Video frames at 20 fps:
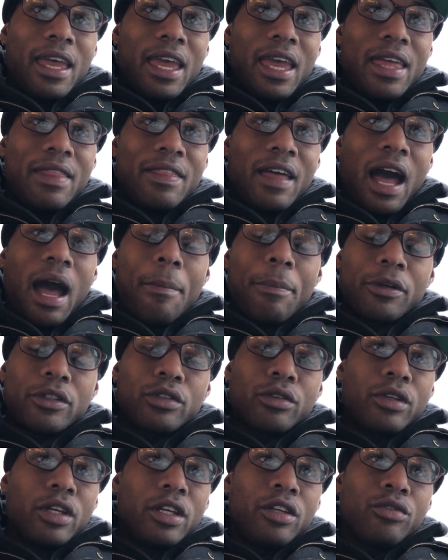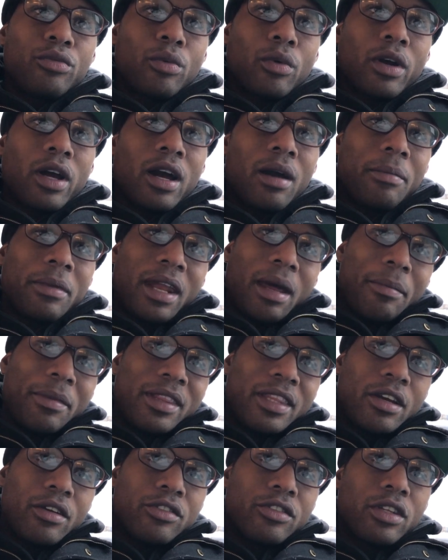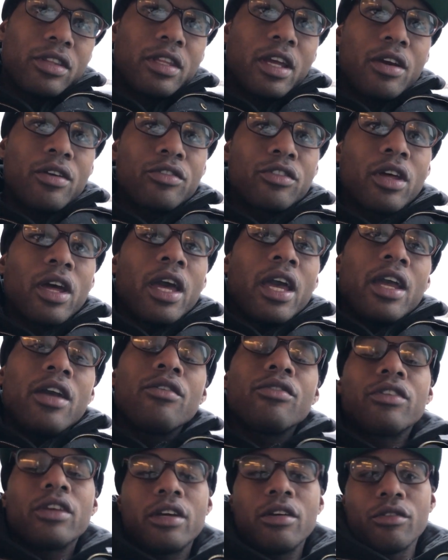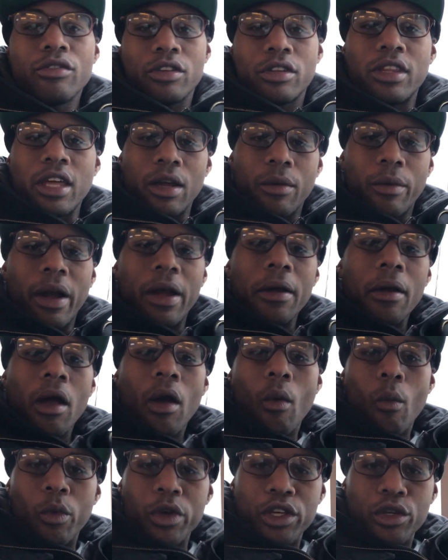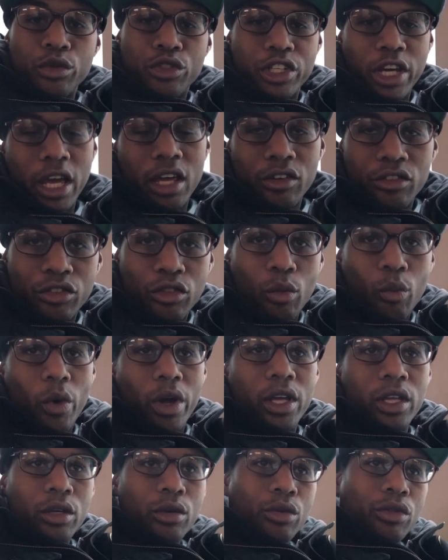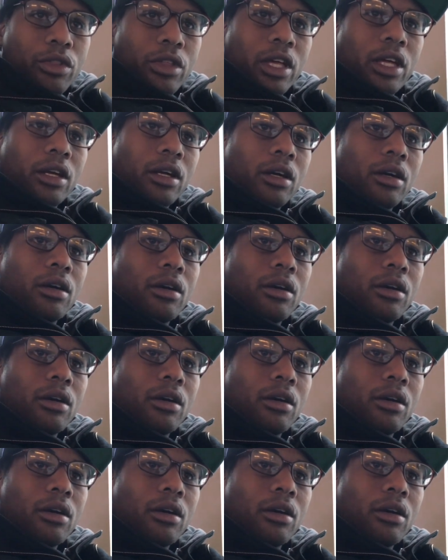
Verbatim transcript: and the opportunities will come. And I mean, here's the thing, right? When you change the way you think